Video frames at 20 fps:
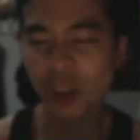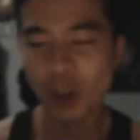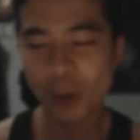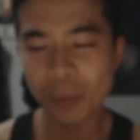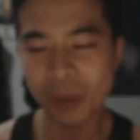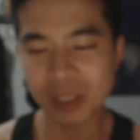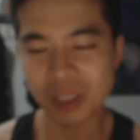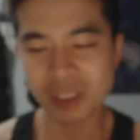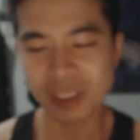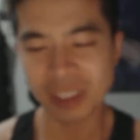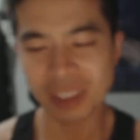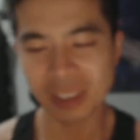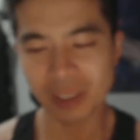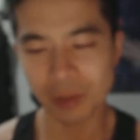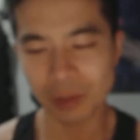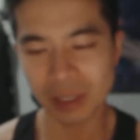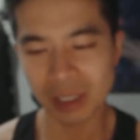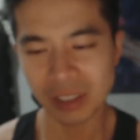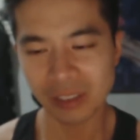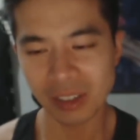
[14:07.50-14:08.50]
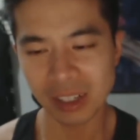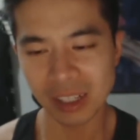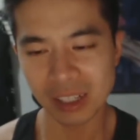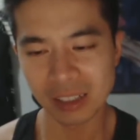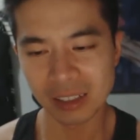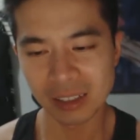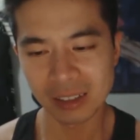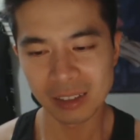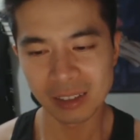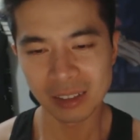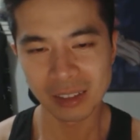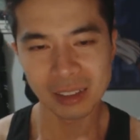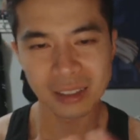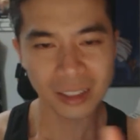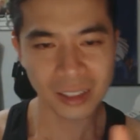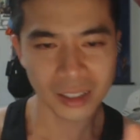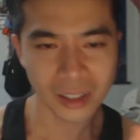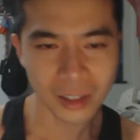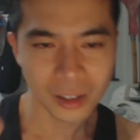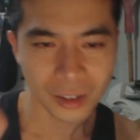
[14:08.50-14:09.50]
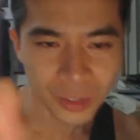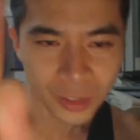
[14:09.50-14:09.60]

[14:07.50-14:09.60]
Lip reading: photo opportunities are really fun. So,